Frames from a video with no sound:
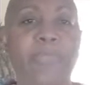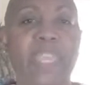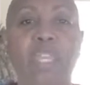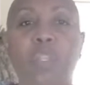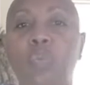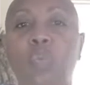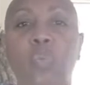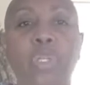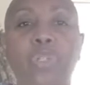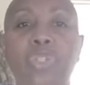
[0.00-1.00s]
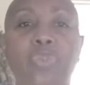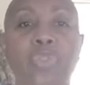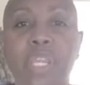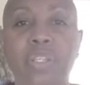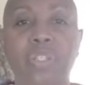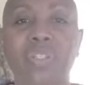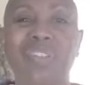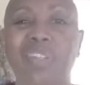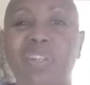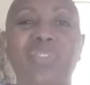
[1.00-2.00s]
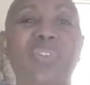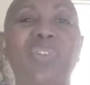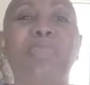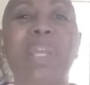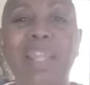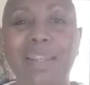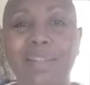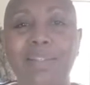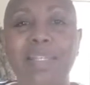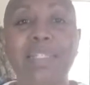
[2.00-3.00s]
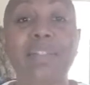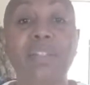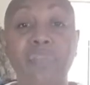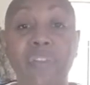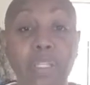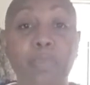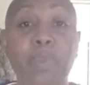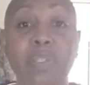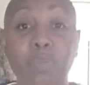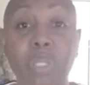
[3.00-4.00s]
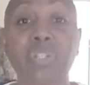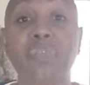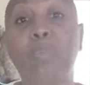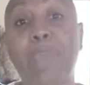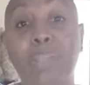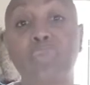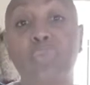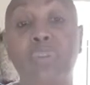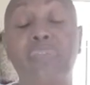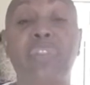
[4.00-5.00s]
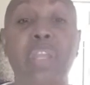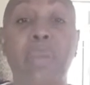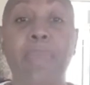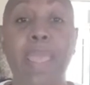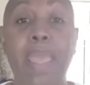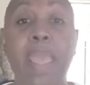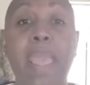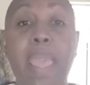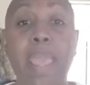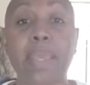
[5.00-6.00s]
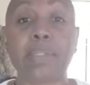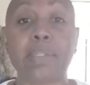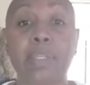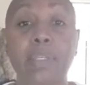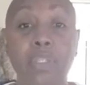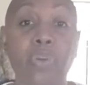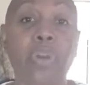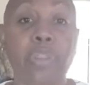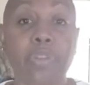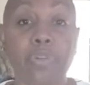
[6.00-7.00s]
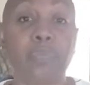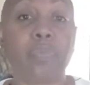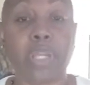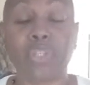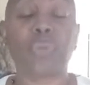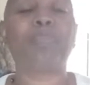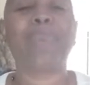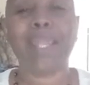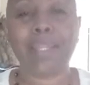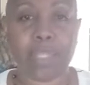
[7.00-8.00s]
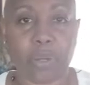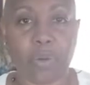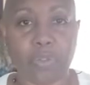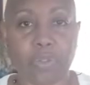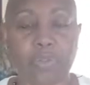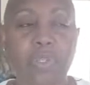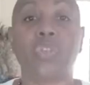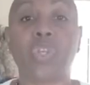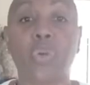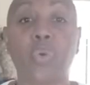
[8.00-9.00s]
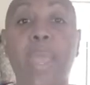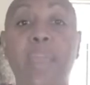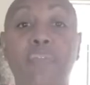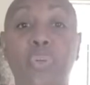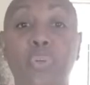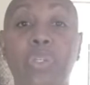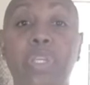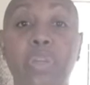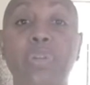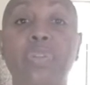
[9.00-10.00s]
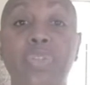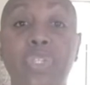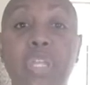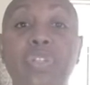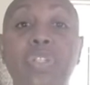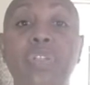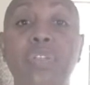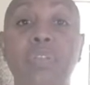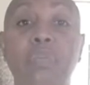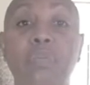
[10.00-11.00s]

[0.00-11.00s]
in 1 or 2 sections, so you may not need to develop as much of a backstory for them as your main characters. So have your character sketches